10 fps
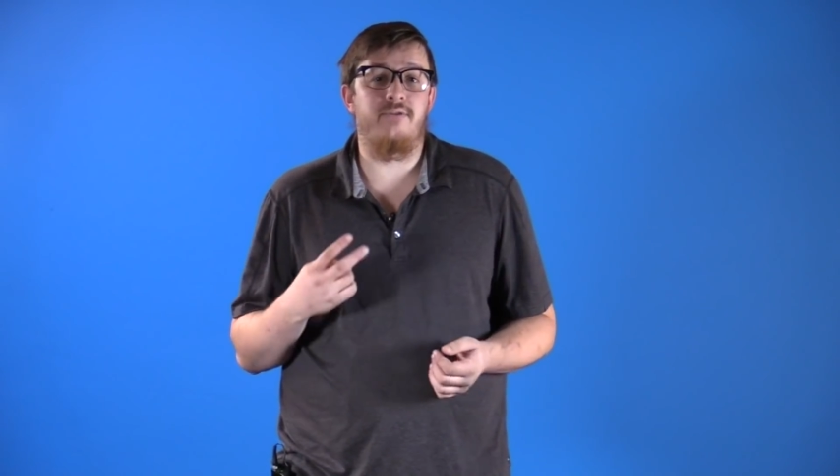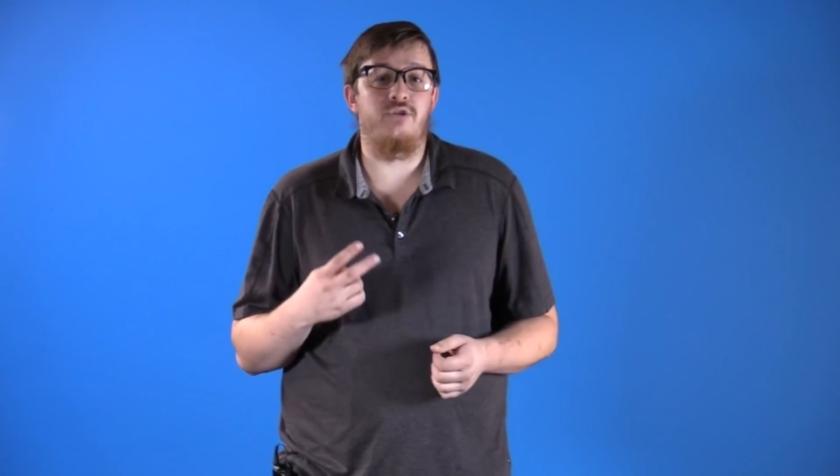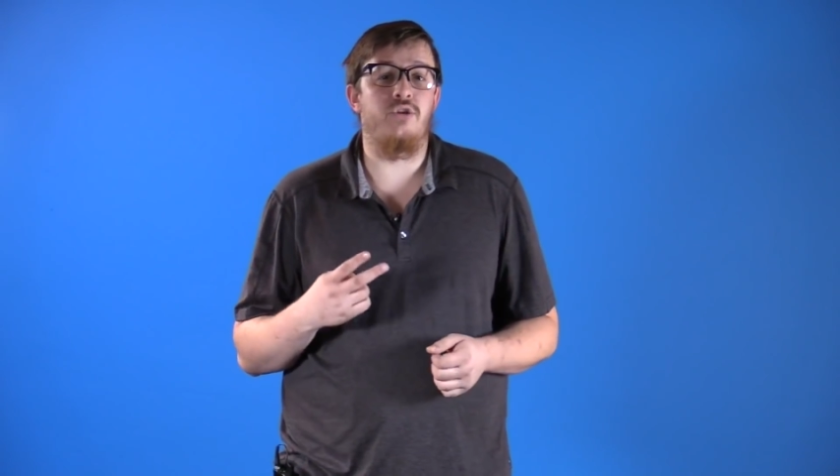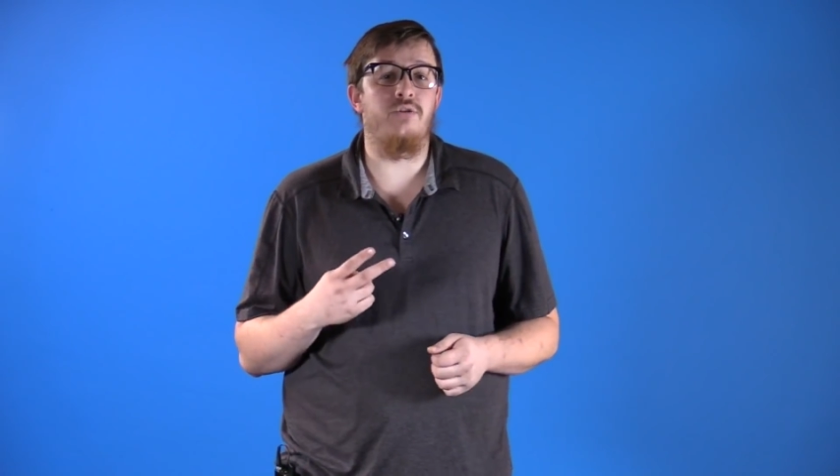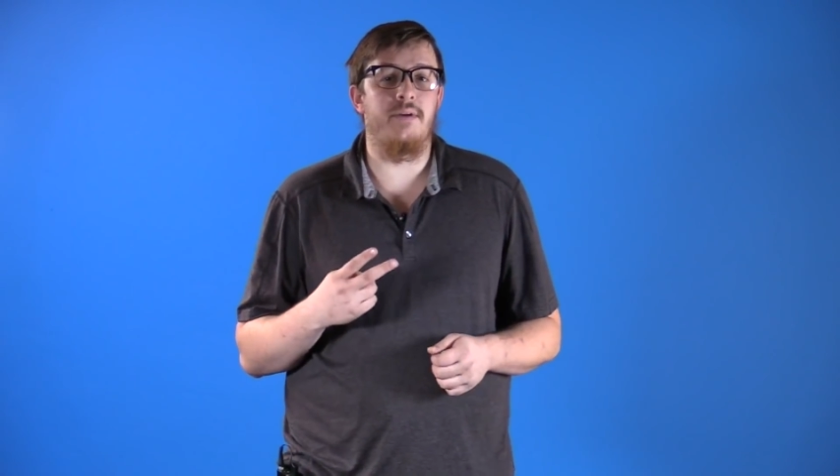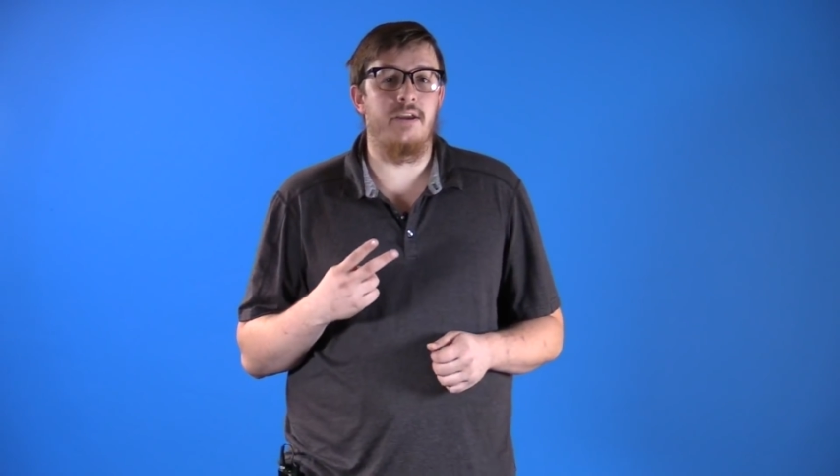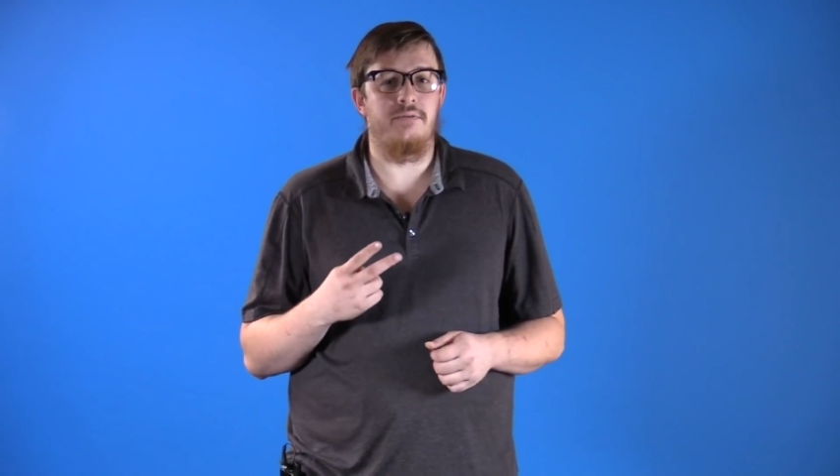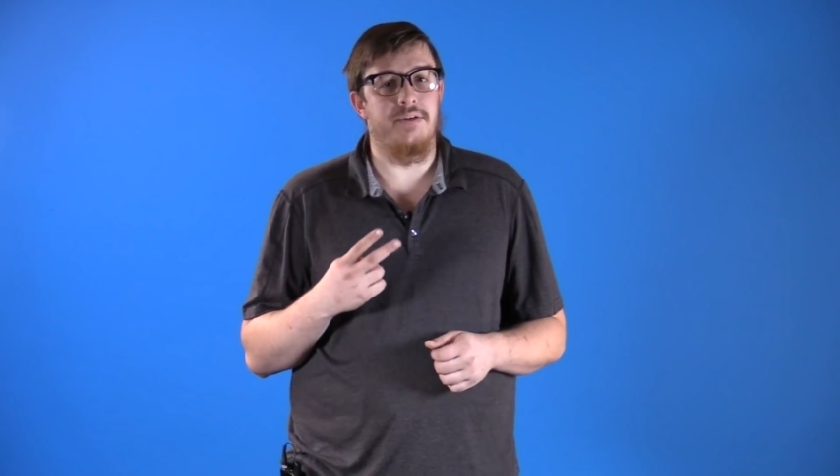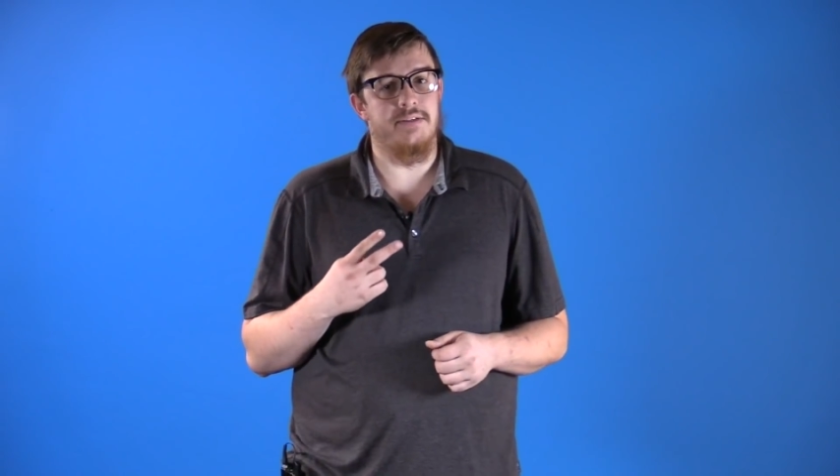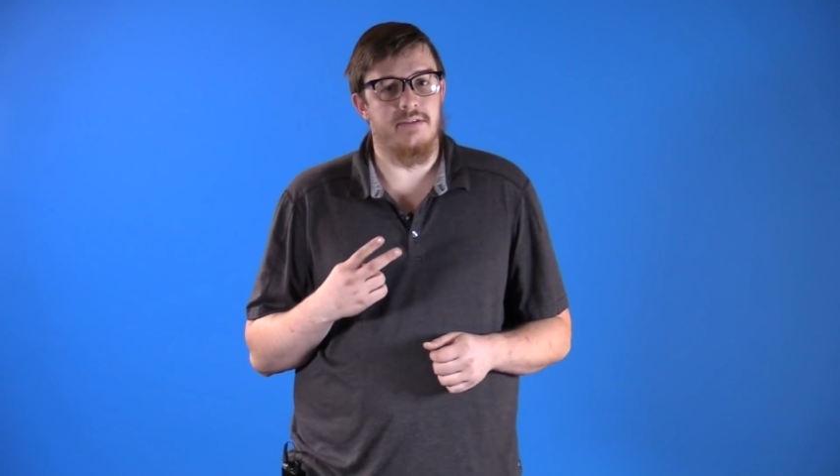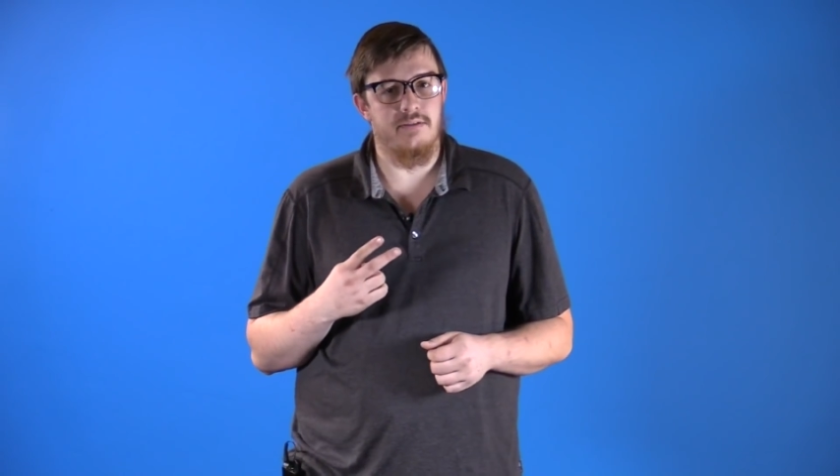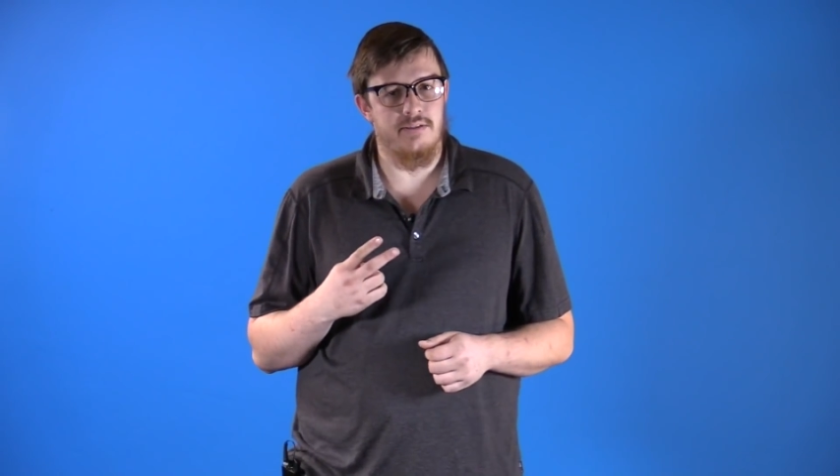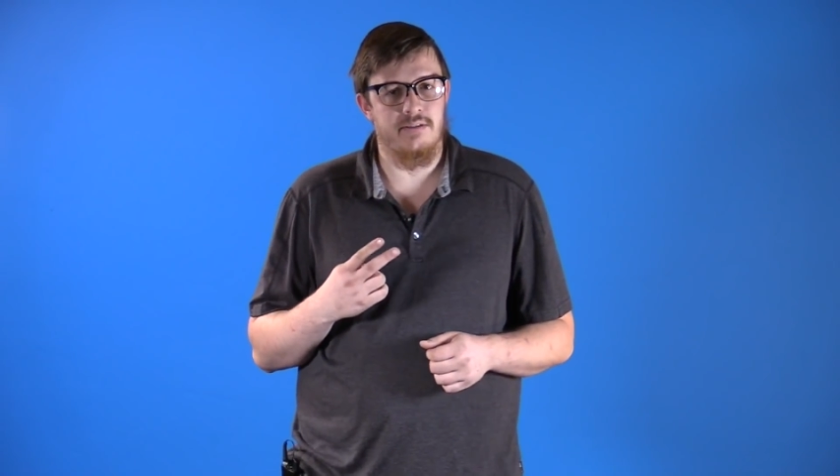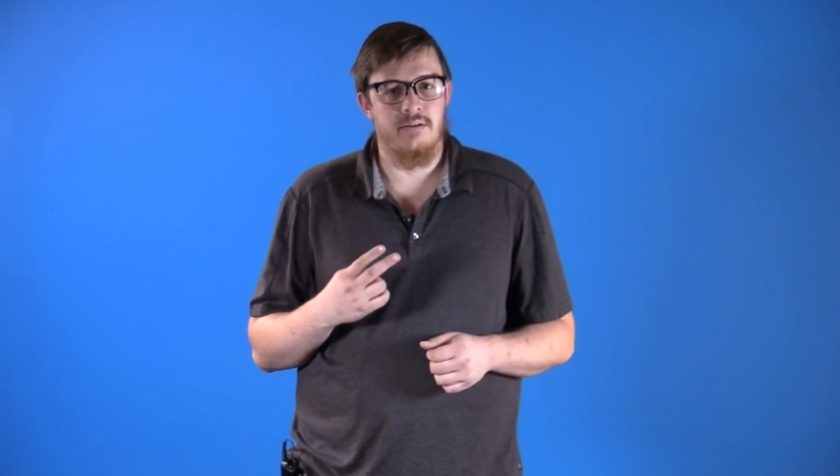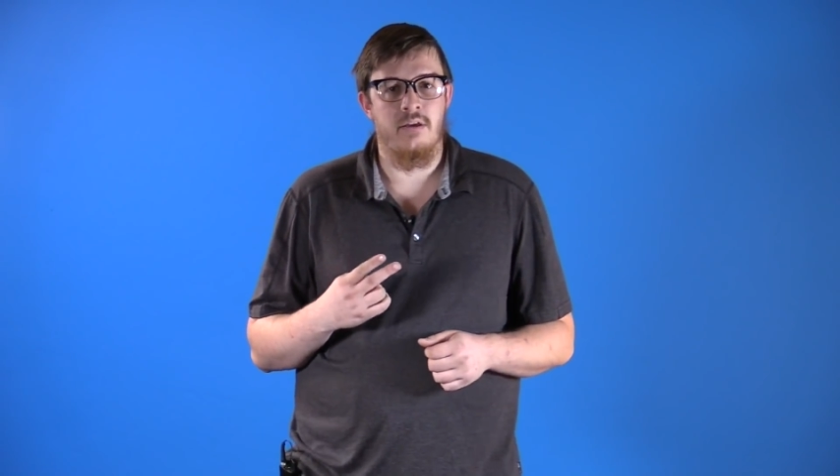for two main
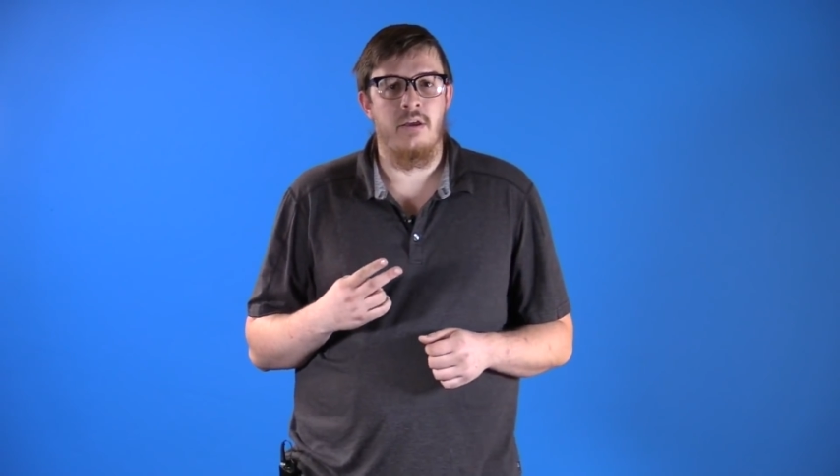reasons.